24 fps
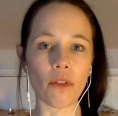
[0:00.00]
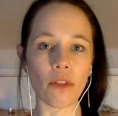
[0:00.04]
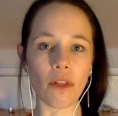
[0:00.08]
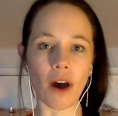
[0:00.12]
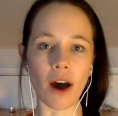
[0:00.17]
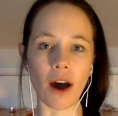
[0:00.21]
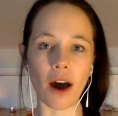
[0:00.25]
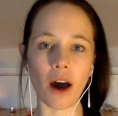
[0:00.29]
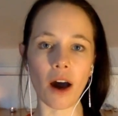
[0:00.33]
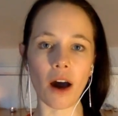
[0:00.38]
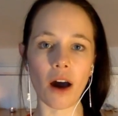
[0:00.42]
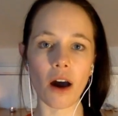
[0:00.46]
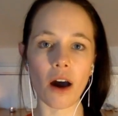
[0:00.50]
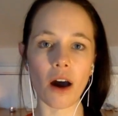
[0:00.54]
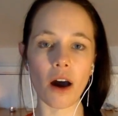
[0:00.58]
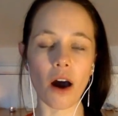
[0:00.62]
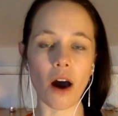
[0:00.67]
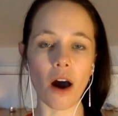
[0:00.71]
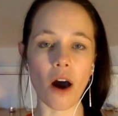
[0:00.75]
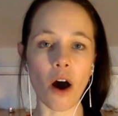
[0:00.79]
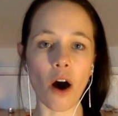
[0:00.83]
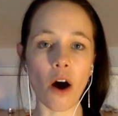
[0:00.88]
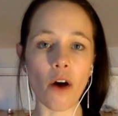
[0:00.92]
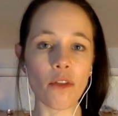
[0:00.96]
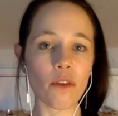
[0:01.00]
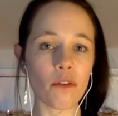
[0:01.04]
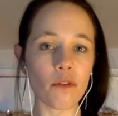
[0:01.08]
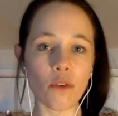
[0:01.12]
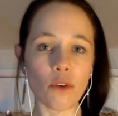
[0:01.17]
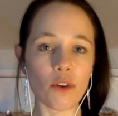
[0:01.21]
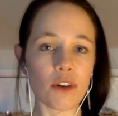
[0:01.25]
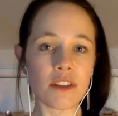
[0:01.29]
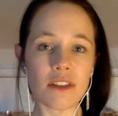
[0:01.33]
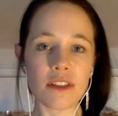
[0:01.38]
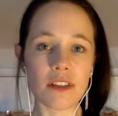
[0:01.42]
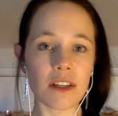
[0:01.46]
that are the
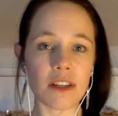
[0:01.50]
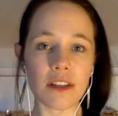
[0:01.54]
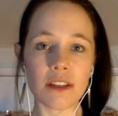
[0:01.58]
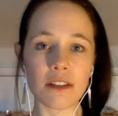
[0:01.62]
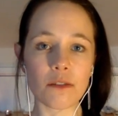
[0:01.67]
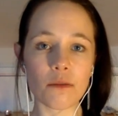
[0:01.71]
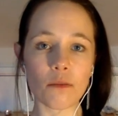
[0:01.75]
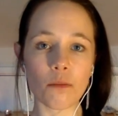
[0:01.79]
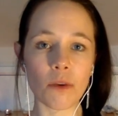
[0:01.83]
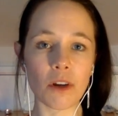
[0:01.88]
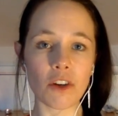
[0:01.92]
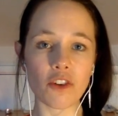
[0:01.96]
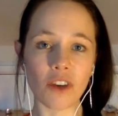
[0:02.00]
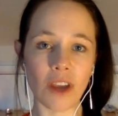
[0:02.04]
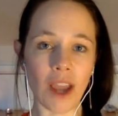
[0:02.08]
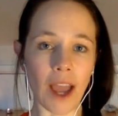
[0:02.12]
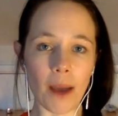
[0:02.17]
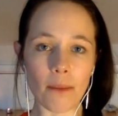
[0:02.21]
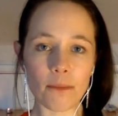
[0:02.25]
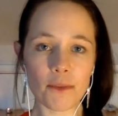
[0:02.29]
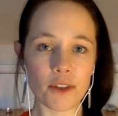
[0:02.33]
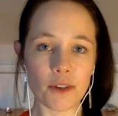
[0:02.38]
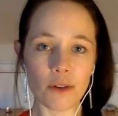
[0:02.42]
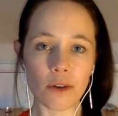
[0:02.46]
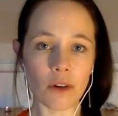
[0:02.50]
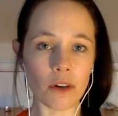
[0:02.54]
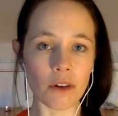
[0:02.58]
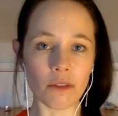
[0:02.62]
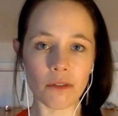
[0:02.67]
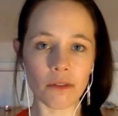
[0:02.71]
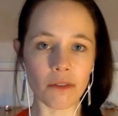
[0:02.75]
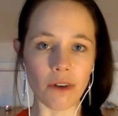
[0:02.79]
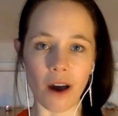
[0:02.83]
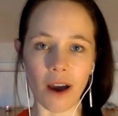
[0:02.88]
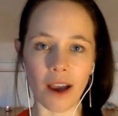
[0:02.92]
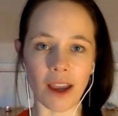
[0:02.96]
voices which kept you
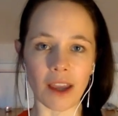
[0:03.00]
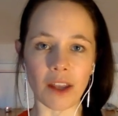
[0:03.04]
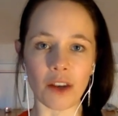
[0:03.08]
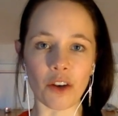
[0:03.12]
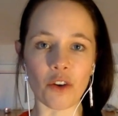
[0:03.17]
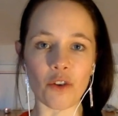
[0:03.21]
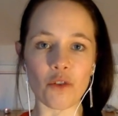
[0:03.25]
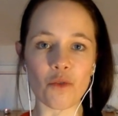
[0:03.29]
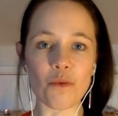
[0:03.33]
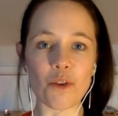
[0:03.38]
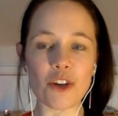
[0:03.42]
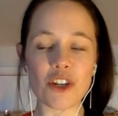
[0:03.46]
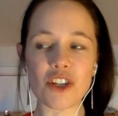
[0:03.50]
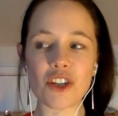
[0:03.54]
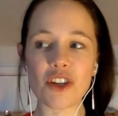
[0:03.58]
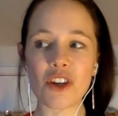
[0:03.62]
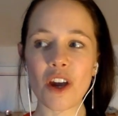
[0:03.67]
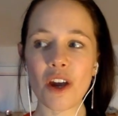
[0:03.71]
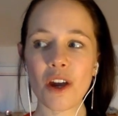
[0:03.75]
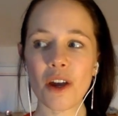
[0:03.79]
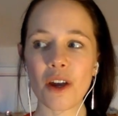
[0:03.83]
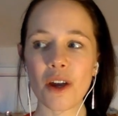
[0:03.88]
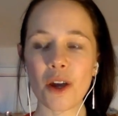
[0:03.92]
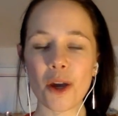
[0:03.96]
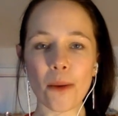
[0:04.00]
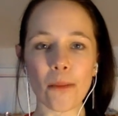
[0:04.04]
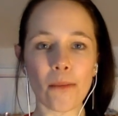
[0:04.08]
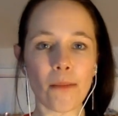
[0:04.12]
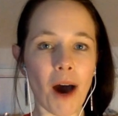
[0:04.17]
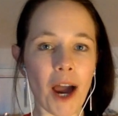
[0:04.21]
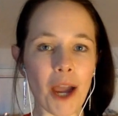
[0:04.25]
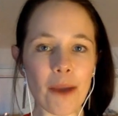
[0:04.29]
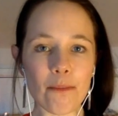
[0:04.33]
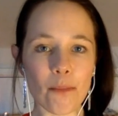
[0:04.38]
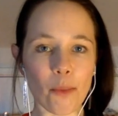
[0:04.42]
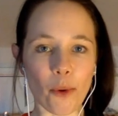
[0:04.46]
confined, which
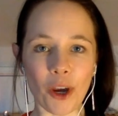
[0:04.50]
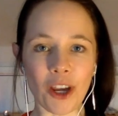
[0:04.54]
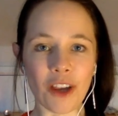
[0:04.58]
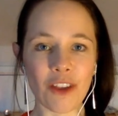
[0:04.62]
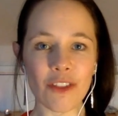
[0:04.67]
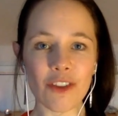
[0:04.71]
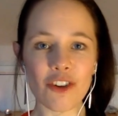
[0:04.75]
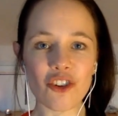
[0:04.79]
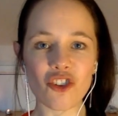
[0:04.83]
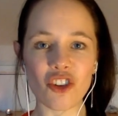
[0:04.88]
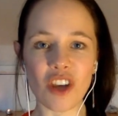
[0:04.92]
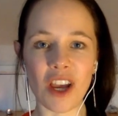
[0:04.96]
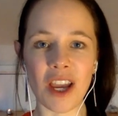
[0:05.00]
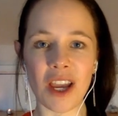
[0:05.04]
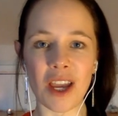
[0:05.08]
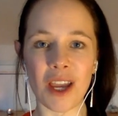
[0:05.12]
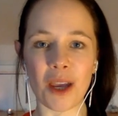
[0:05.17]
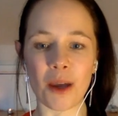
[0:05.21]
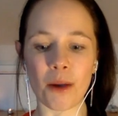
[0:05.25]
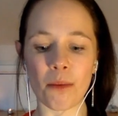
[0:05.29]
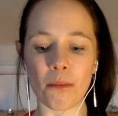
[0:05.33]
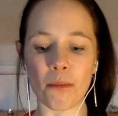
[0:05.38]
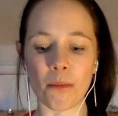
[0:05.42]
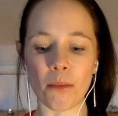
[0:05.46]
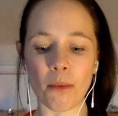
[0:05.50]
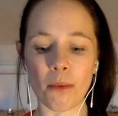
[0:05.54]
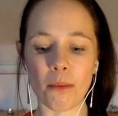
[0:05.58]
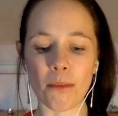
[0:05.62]
might bring the shame,